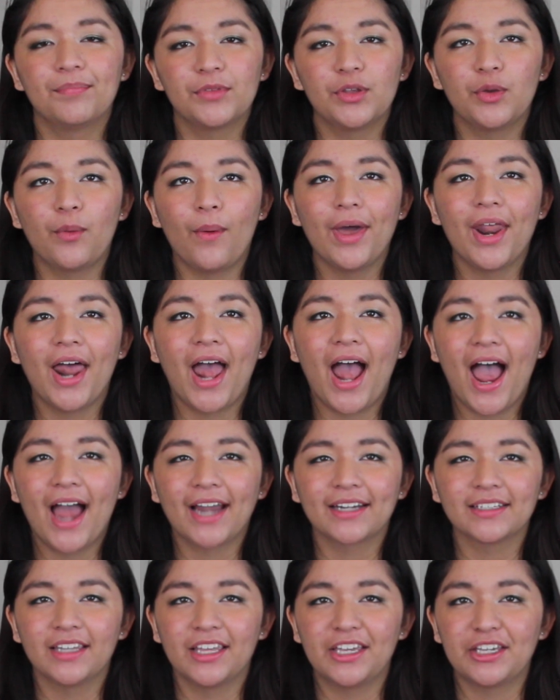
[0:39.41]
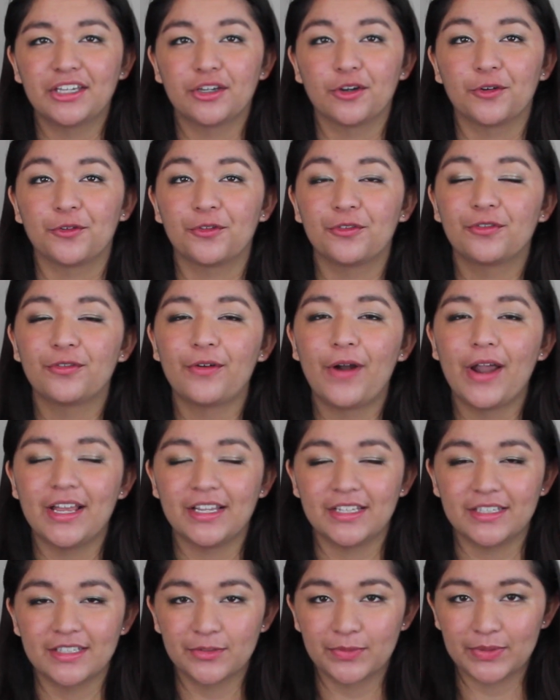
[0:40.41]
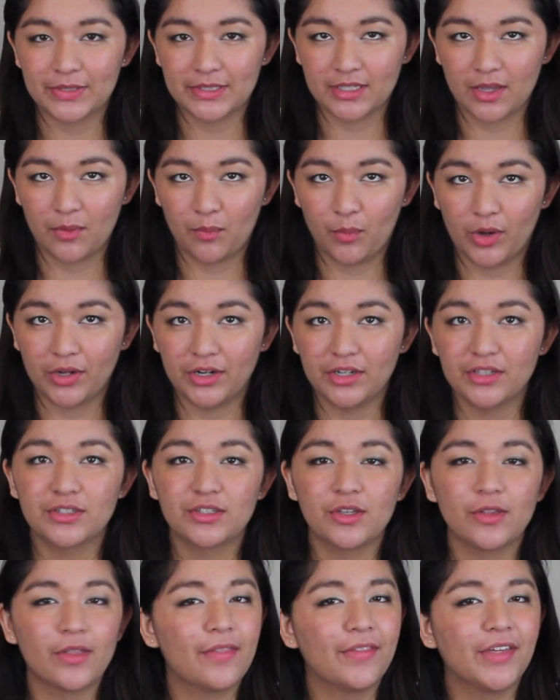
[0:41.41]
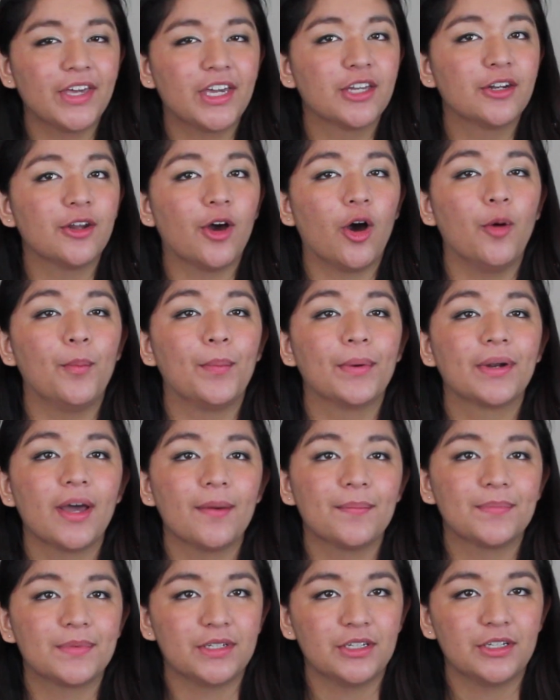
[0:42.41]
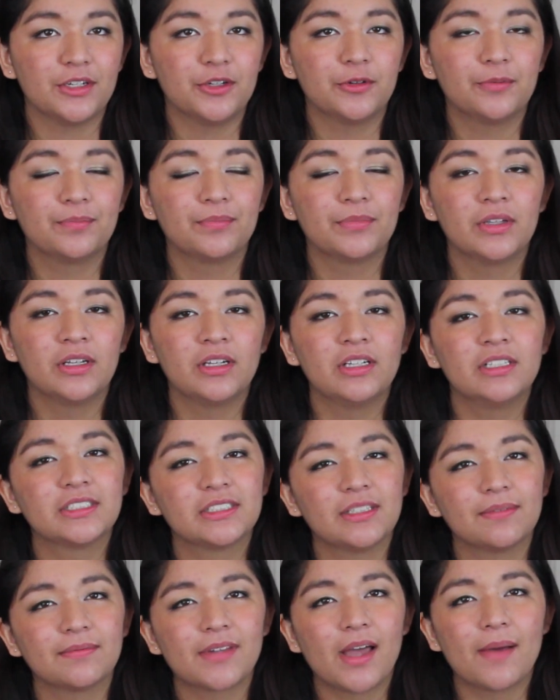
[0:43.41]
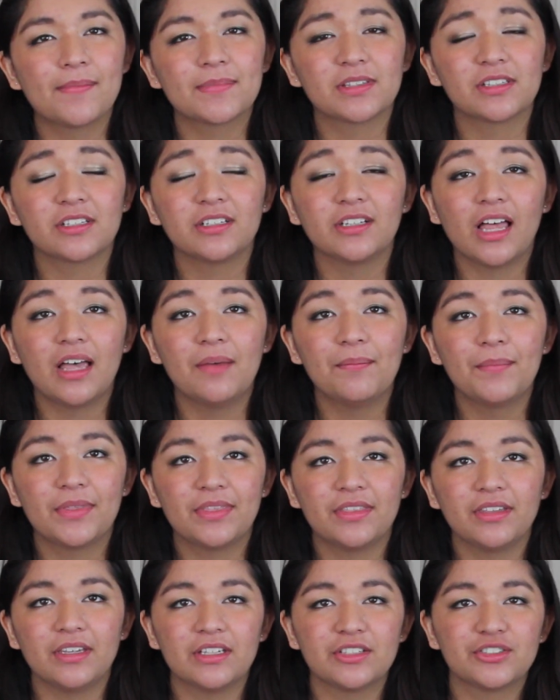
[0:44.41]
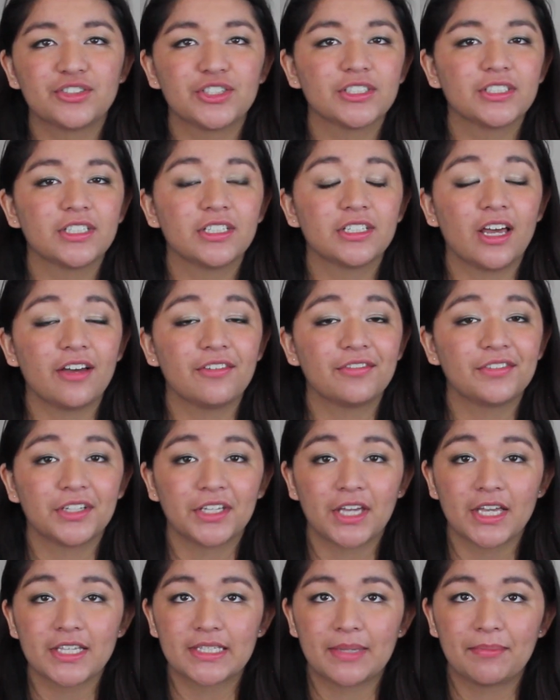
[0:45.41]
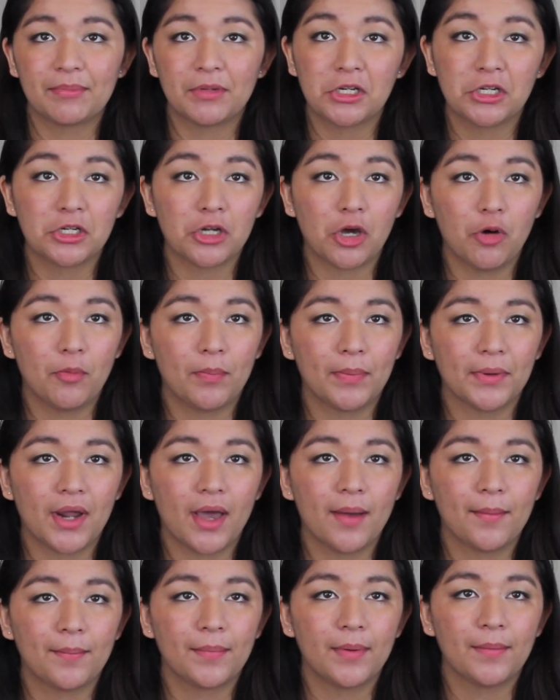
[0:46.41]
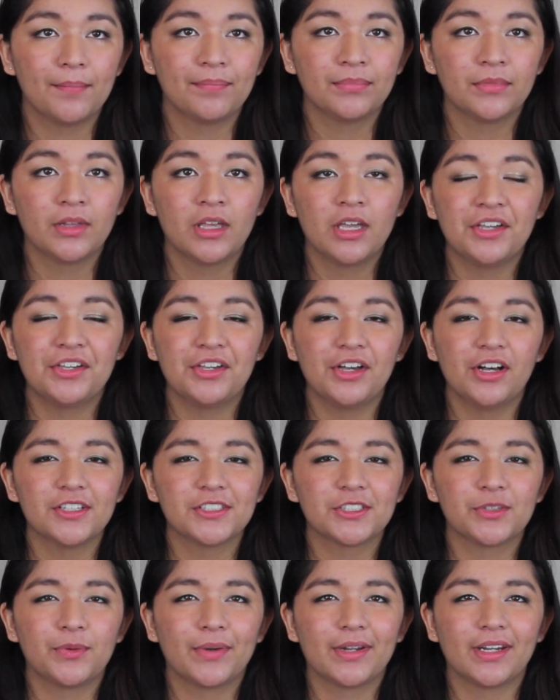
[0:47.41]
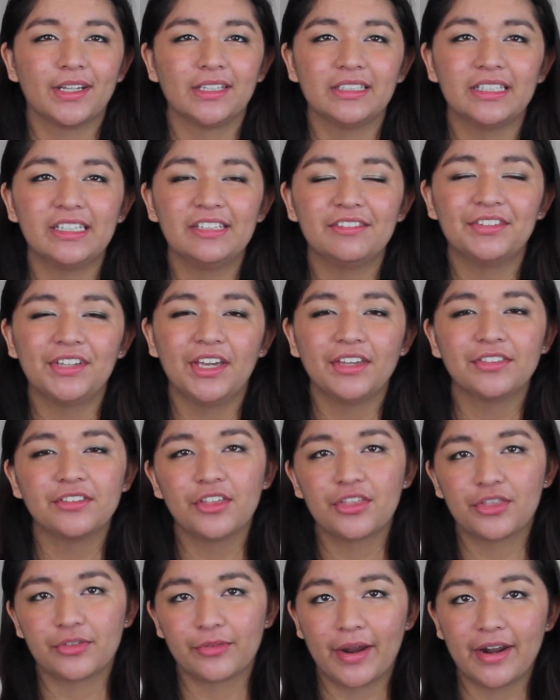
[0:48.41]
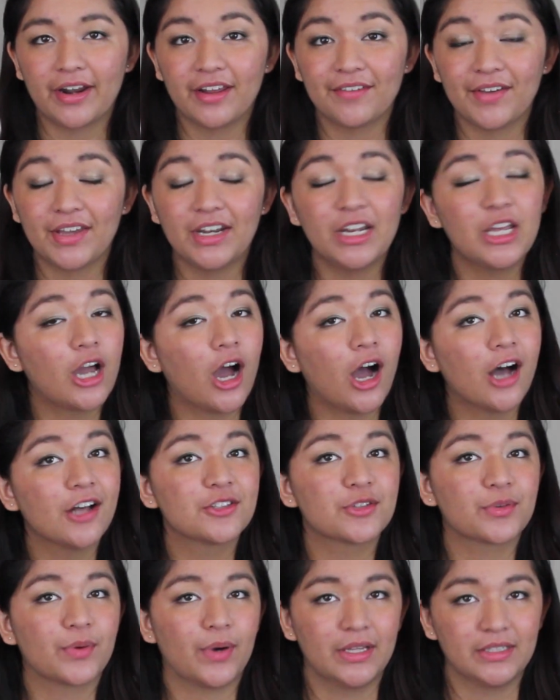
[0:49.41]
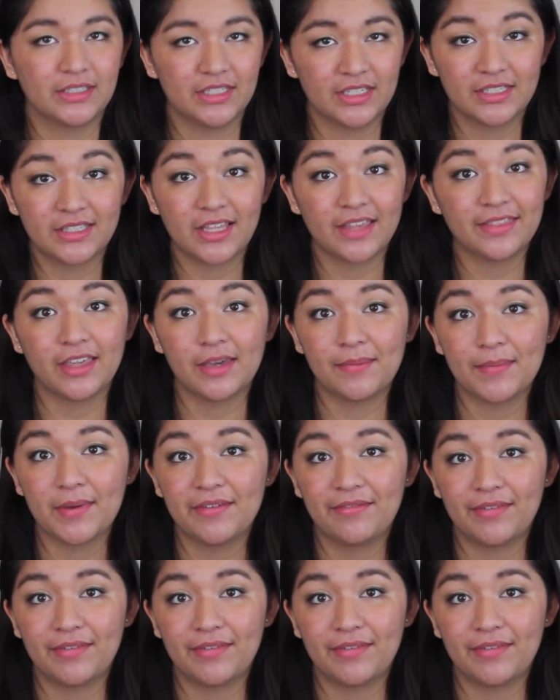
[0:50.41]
You want to act like you're friends with someone so then they can open up to you. Sometimes little empathy is just enough to get somebody to open up. You also want to alleviate the threat of any consequences that they may